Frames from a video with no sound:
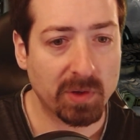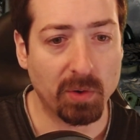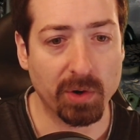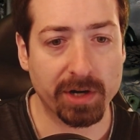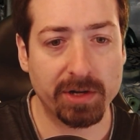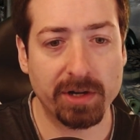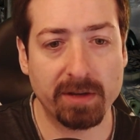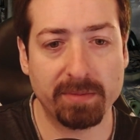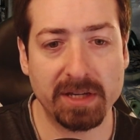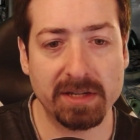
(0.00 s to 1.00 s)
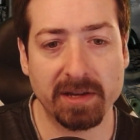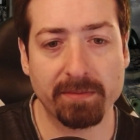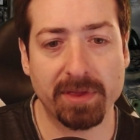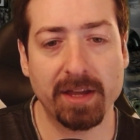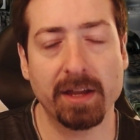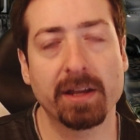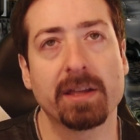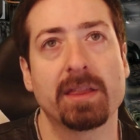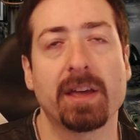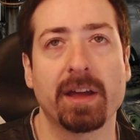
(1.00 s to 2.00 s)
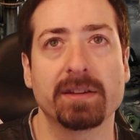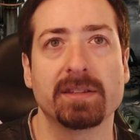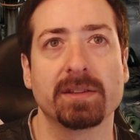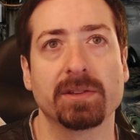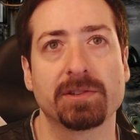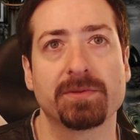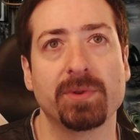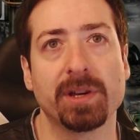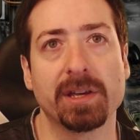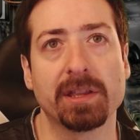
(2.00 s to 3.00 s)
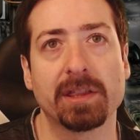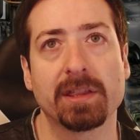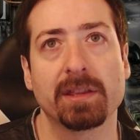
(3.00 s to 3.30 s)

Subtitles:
or could it be something that deals with